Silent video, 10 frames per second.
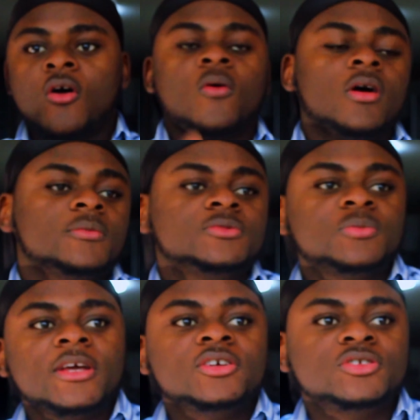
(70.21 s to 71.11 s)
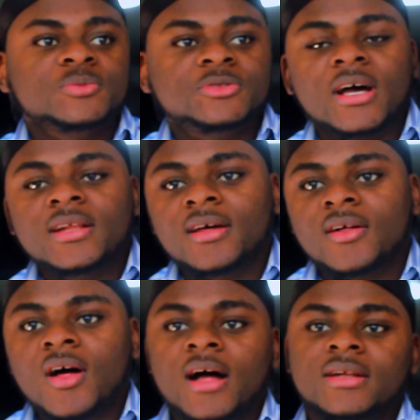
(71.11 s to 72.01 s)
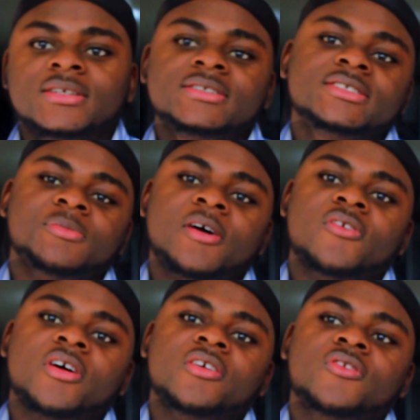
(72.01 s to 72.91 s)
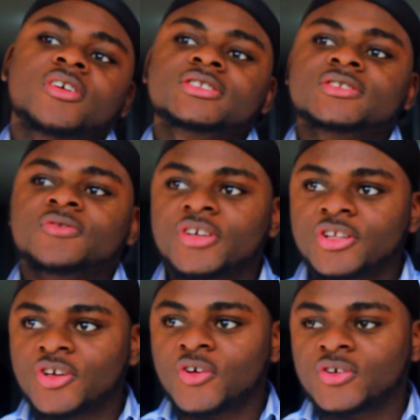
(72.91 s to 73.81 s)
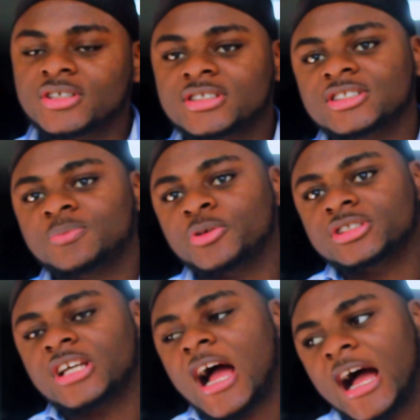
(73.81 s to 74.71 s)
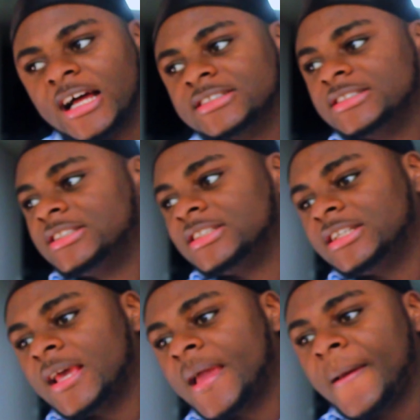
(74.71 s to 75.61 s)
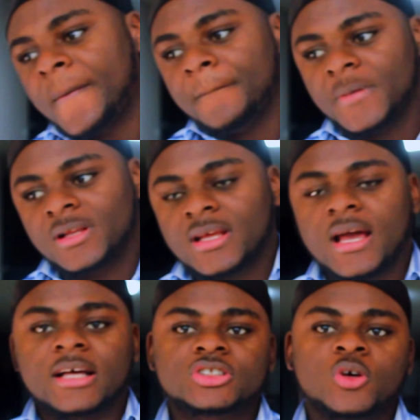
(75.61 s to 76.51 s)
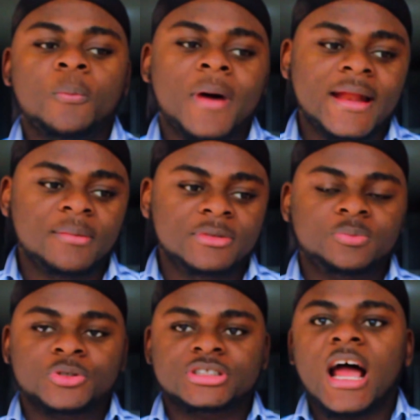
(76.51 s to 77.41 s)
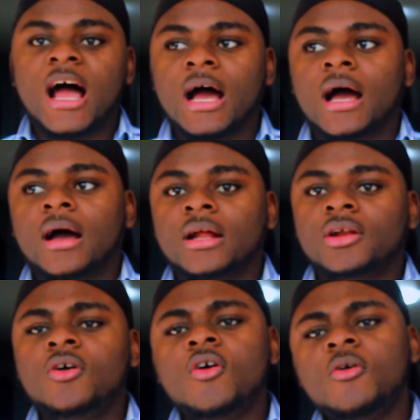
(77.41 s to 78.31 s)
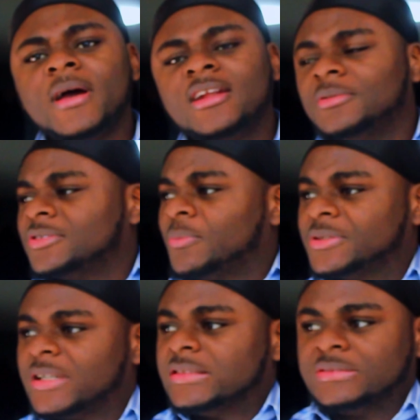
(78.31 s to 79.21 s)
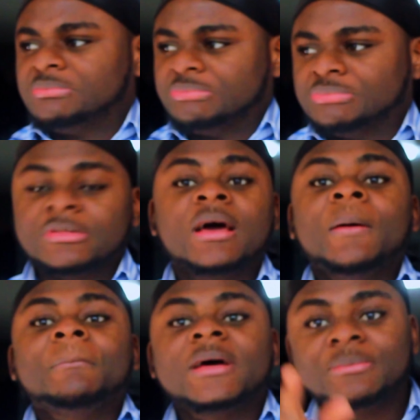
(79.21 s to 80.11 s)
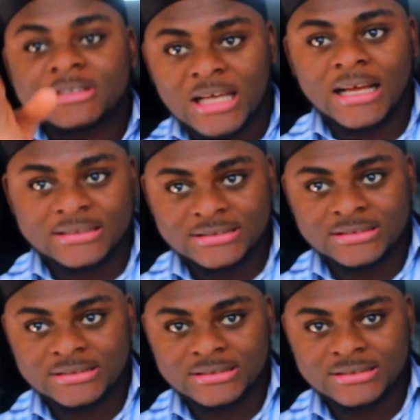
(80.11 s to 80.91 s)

Welcome to my YouTube channel, and this is my very first video. This is POSH-ANDY Media. So my name is Posh. No, my name is not POSH-ANDY. My name is Andy.